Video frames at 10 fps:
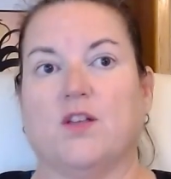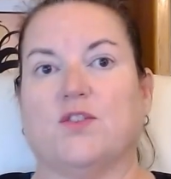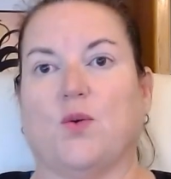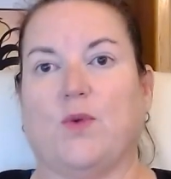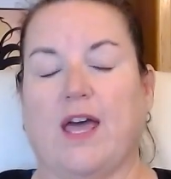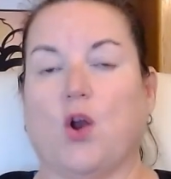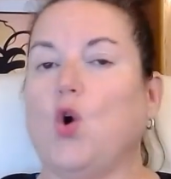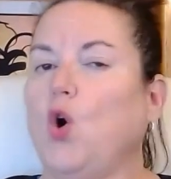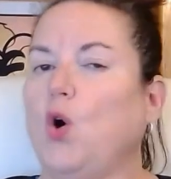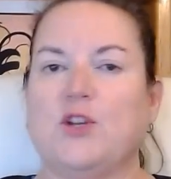So we had a
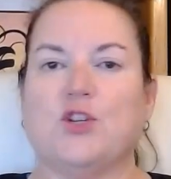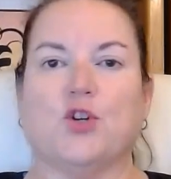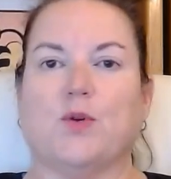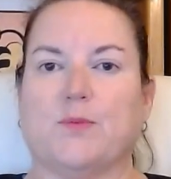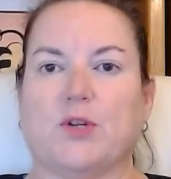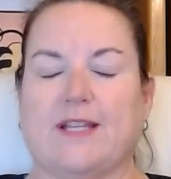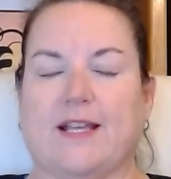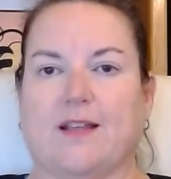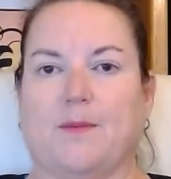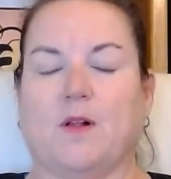whole bunch of QuickBooks
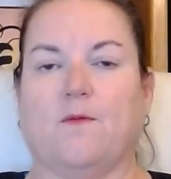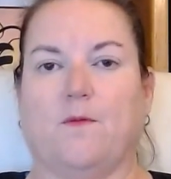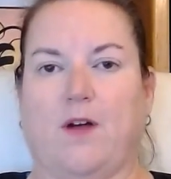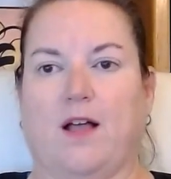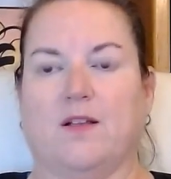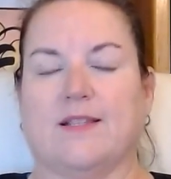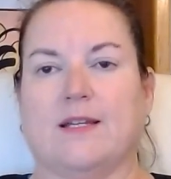desktop files.